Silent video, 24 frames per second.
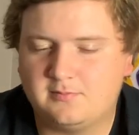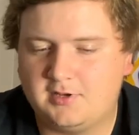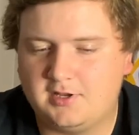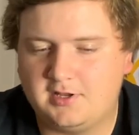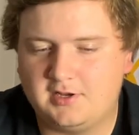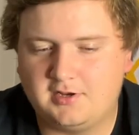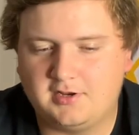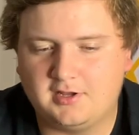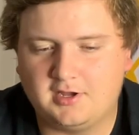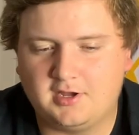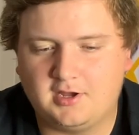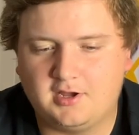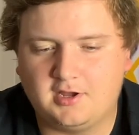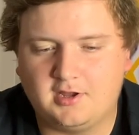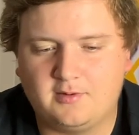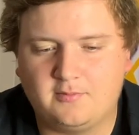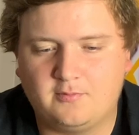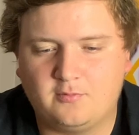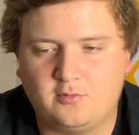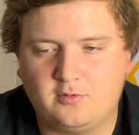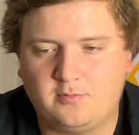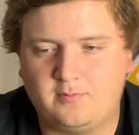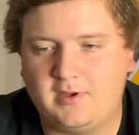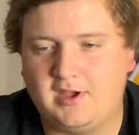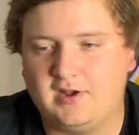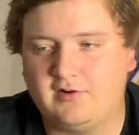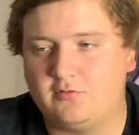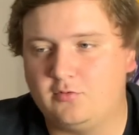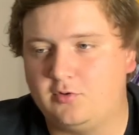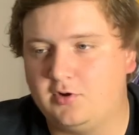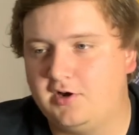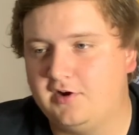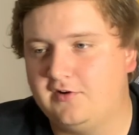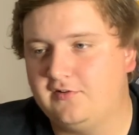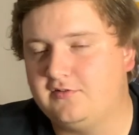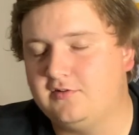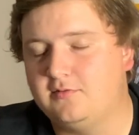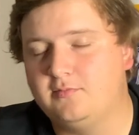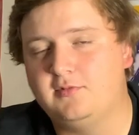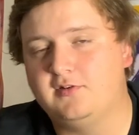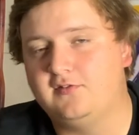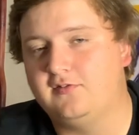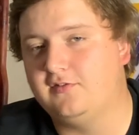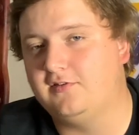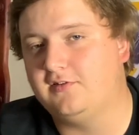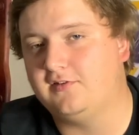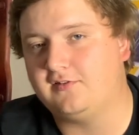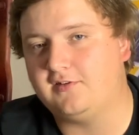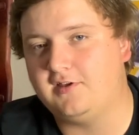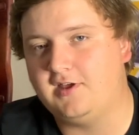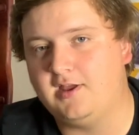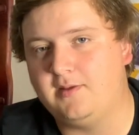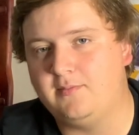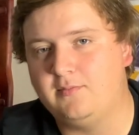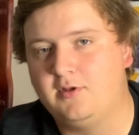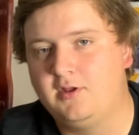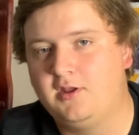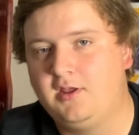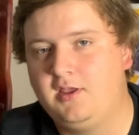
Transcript: And with Maxwell Hairston missing this game,